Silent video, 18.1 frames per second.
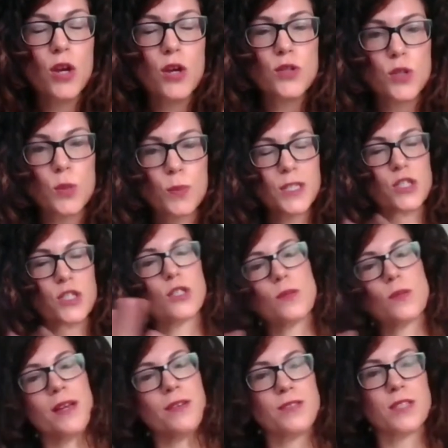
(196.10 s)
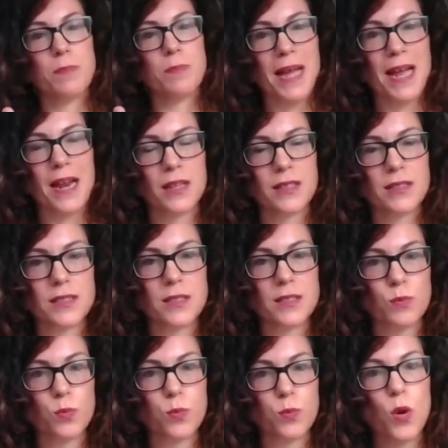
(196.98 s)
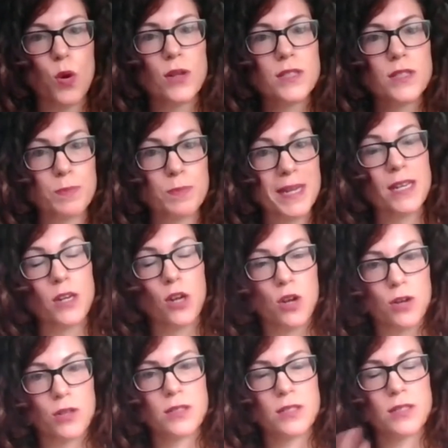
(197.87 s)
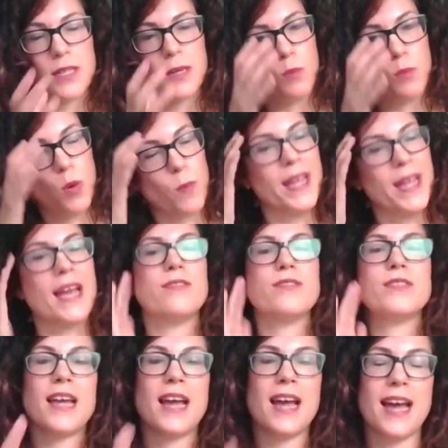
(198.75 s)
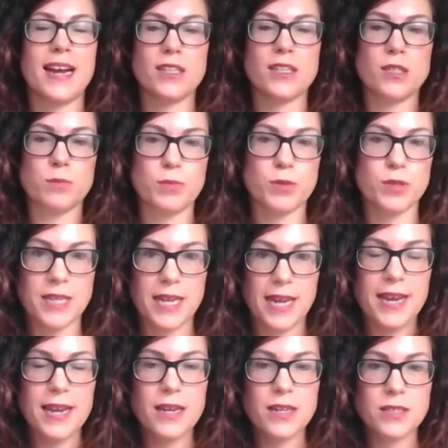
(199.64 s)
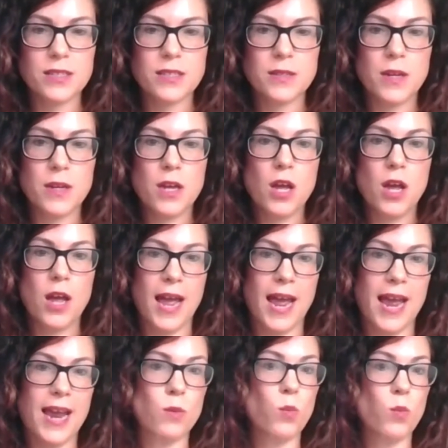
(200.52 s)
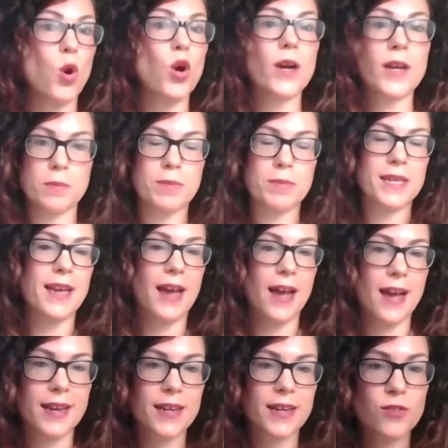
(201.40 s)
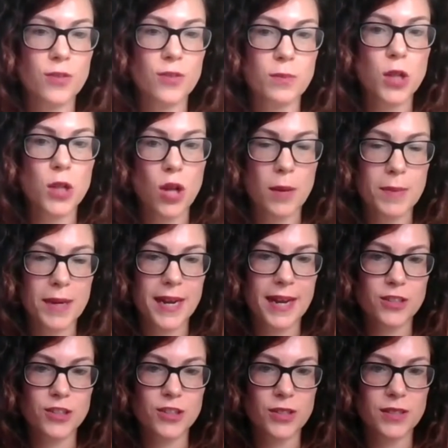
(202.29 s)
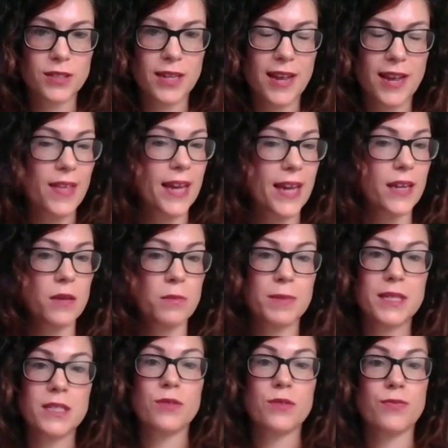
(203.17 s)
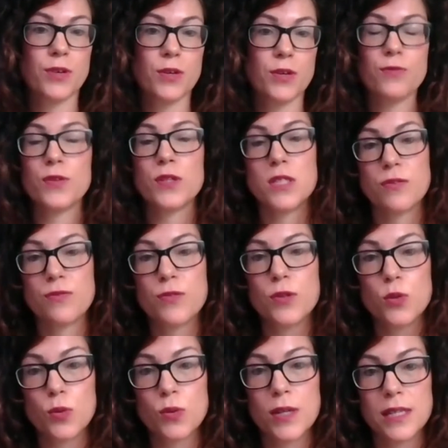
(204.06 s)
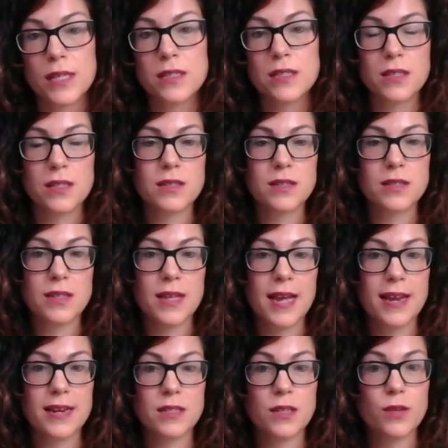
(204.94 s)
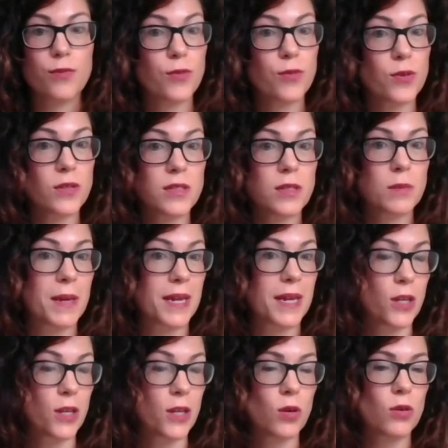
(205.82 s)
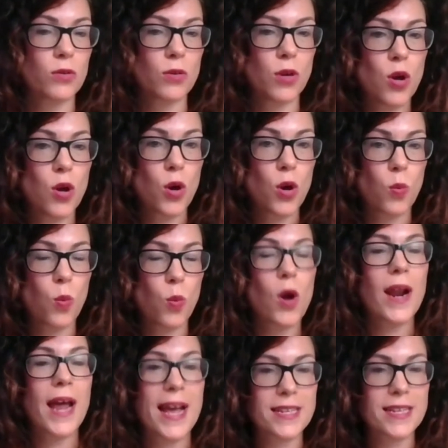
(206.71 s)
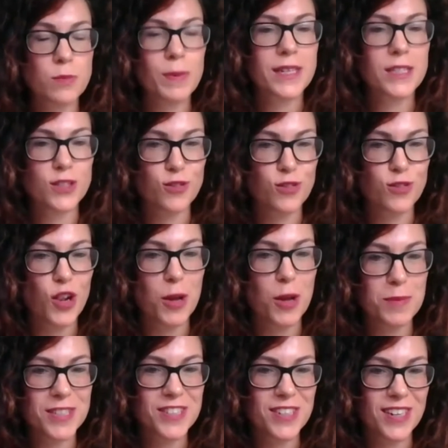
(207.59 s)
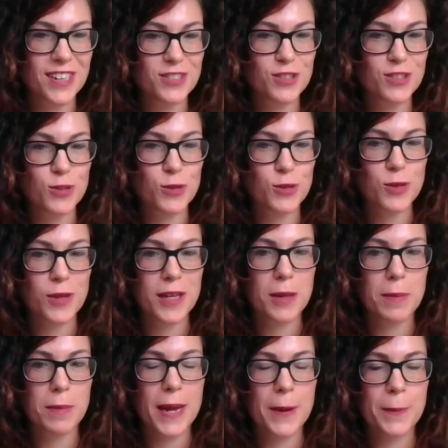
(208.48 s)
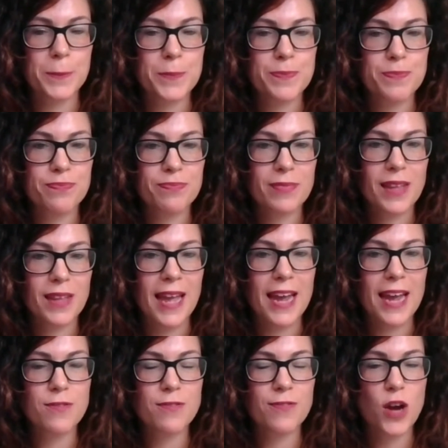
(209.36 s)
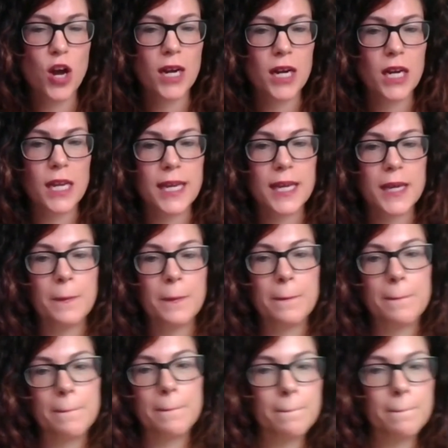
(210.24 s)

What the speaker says: So we do have to balance what's been lost and what we have to act to protect and what can be gained from climate action. And that can be different for different audiences and different depending on what aspect of climate change we're talking about. And finally,